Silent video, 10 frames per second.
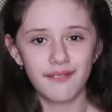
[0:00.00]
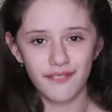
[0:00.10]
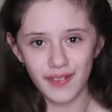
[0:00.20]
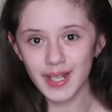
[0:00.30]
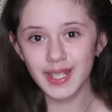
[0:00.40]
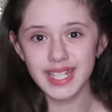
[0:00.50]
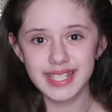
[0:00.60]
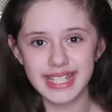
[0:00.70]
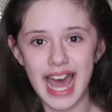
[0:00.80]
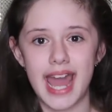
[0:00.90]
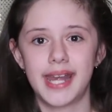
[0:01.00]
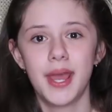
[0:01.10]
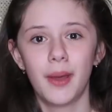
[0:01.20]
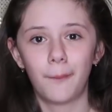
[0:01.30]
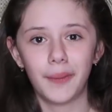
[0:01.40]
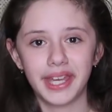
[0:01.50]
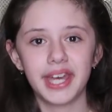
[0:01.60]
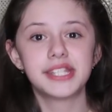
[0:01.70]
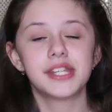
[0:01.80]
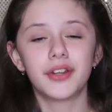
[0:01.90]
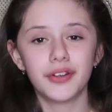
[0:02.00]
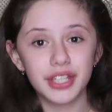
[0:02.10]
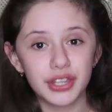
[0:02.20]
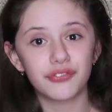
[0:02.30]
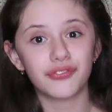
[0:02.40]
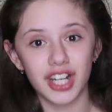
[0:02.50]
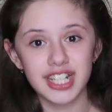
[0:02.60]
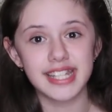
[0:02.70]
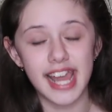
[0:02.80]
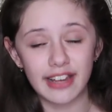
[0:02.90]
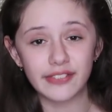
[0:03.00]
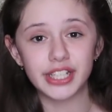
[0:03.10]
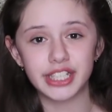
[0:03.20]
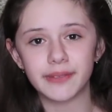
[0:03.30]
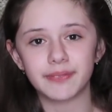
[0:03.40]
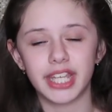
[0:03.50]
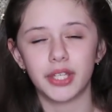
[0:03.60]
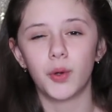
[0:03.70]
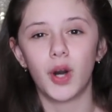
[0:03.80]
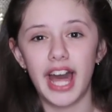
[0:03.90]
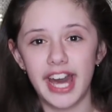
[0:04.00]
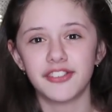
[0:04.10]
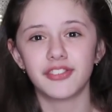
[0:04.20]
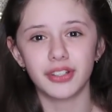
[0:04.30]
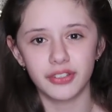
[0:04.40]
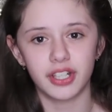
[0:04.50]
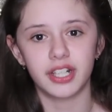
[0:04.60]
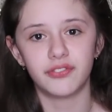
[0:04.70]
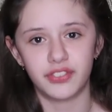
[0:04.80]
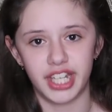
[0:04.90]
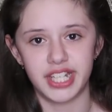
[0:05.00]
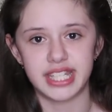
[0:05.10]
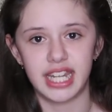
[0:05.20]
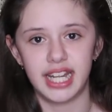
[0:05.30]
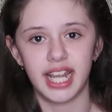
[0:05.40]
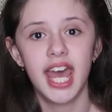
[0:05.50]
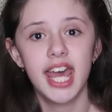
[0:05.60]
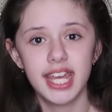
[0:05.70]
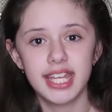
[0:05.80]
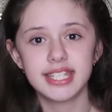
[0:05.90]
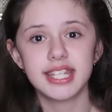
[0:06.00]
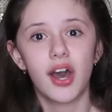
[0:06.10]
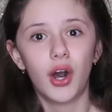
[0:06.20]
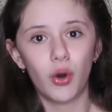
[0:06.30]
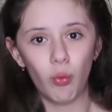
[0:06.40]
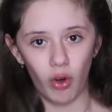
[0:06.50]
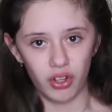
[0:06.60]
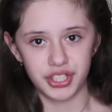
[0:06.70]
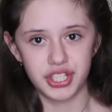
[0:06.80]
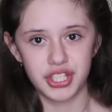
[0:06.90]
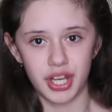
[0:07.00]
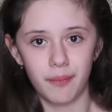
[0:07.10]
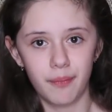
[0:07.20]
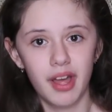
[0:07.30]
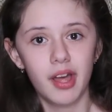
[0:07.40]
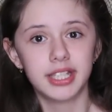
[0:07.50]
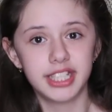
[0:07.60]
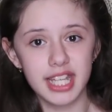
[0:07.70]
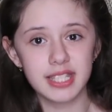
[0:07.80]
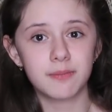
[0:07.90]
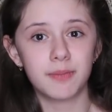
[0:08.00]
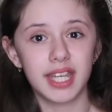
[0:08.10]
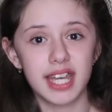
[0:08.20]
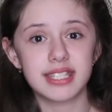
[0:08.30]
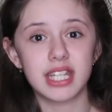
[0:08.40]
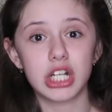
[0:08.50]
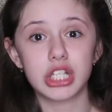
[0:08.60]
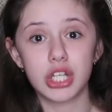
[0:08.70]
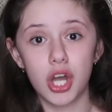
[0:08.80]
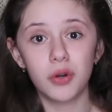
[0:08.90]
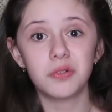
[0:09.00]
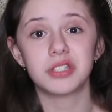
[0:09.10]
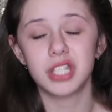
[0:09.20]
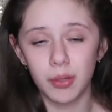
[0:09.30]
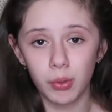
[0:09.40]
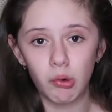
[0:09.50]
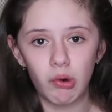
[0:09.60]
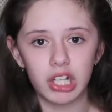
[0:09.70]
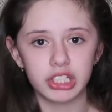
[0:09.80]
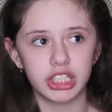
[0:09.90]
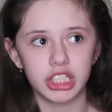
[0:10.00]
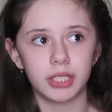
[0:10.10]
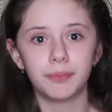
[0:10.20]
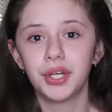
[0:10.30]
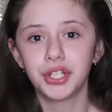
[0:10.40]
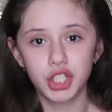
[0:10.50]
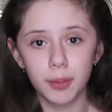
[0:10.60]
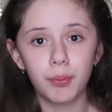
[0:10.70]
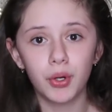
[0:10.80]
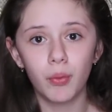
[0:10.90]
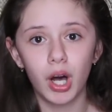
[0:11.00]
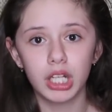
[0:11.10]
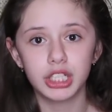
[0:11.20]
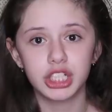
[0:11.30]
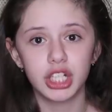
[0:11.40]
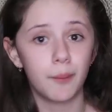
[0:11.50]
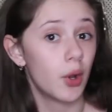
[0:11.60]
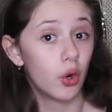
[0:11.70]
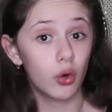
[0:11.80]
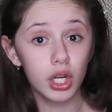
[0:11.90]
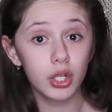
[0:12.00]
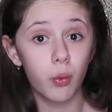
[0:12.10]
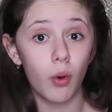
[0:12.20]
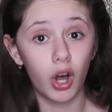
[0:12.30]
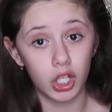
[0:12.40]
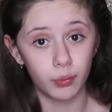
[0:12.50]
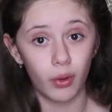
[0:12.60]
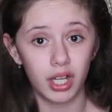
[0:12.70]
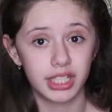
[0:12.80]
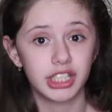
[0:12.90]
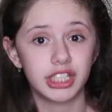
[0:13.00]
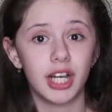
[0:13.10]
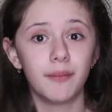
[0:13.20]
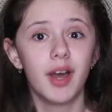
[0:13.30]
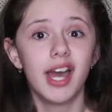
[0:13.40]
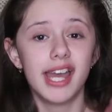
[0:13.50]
I'm really sad because you know that the first ever jump that you will ever learn in figure skating is a waltz jump just because there's no double waltz jump, triple waltz jump, or quad waltz jump,